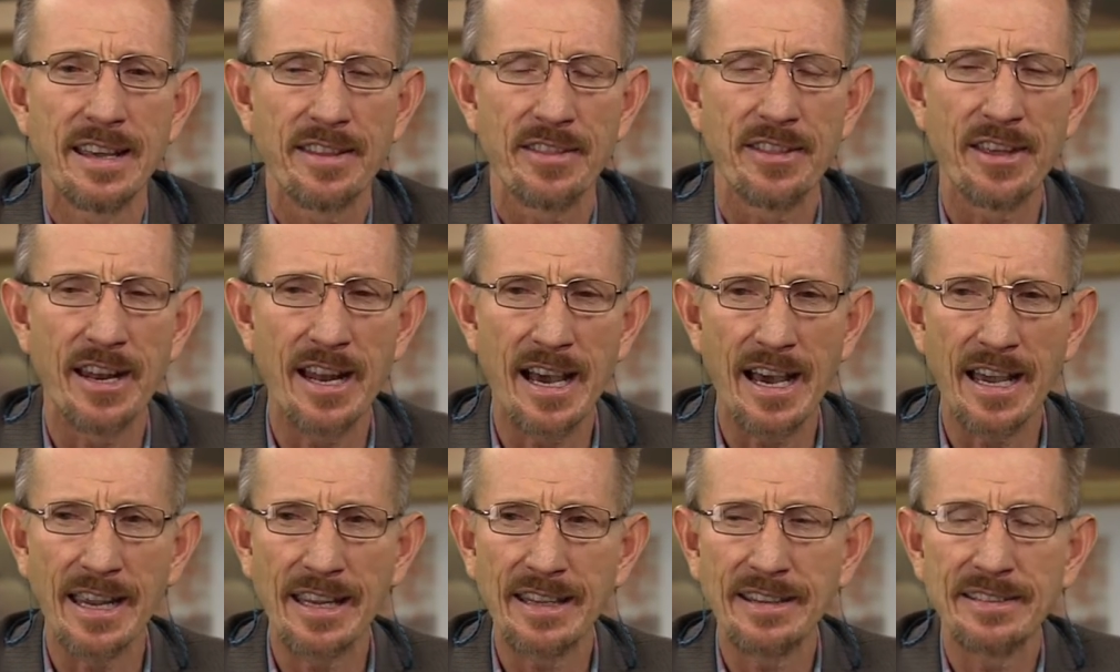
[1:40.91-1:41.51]
that
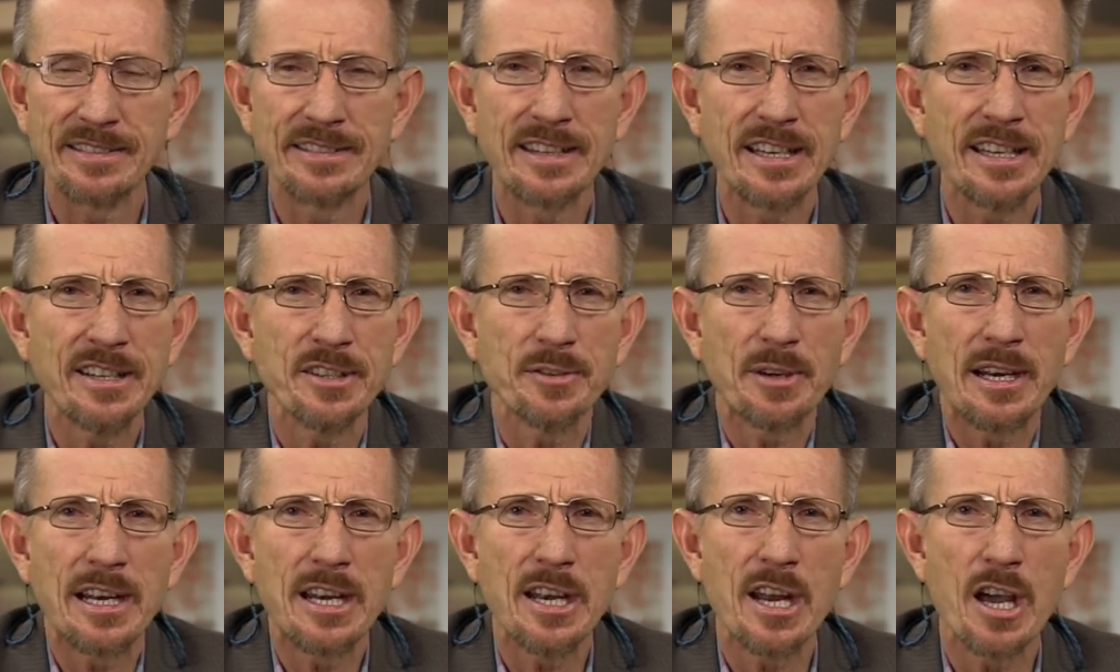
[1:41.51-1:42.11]
I
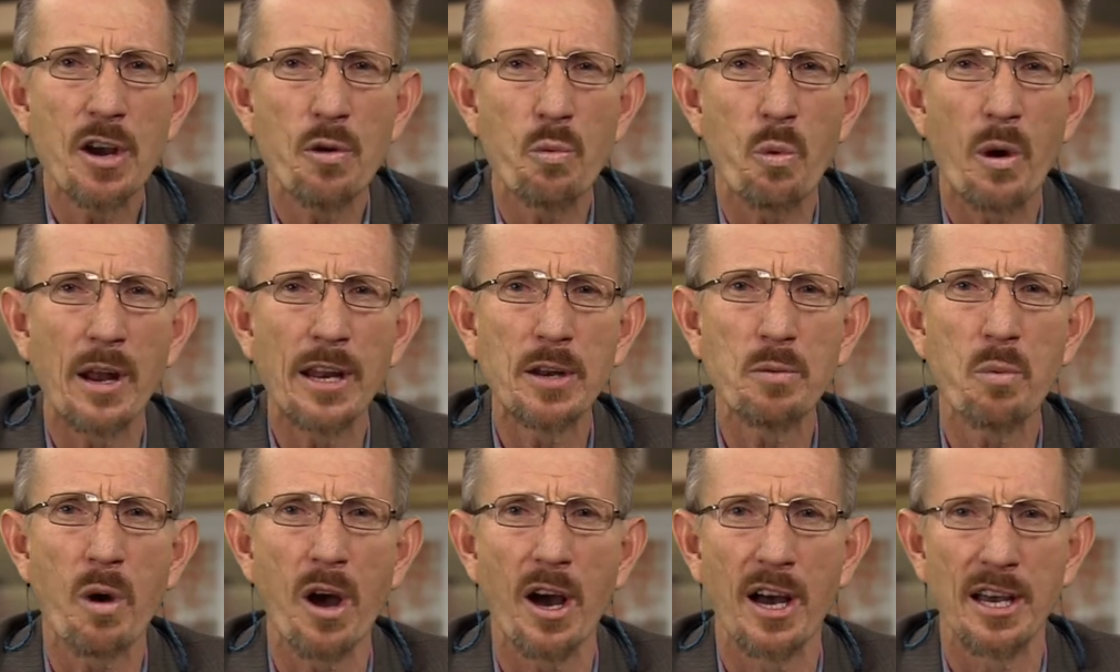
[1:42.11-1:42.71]
didn't really know what
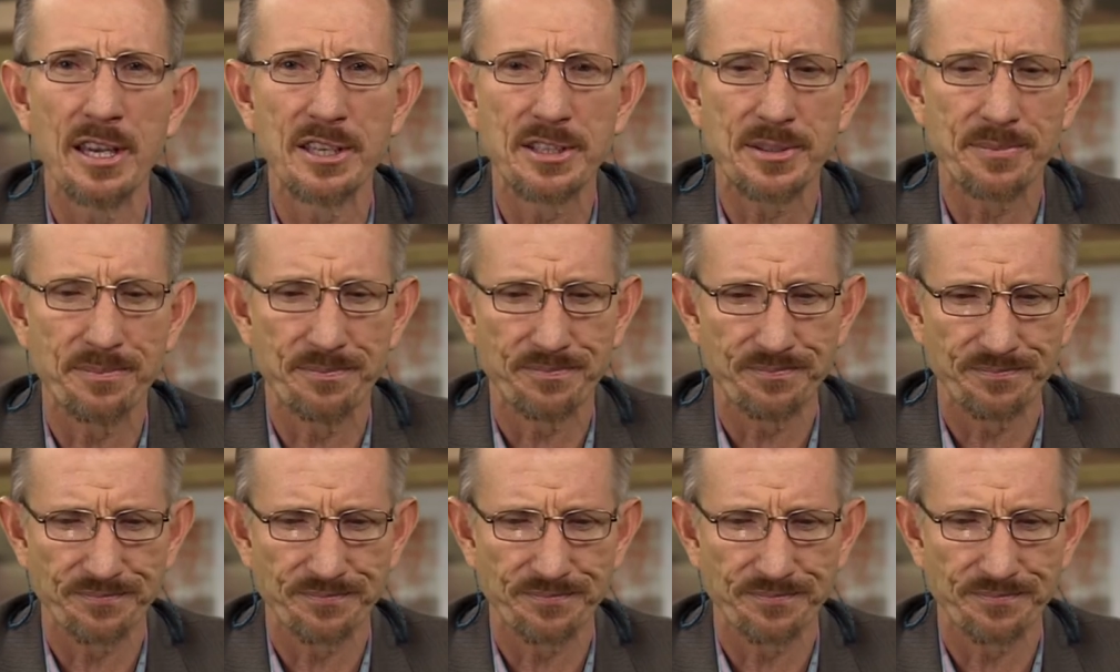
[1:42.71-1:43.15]
it was.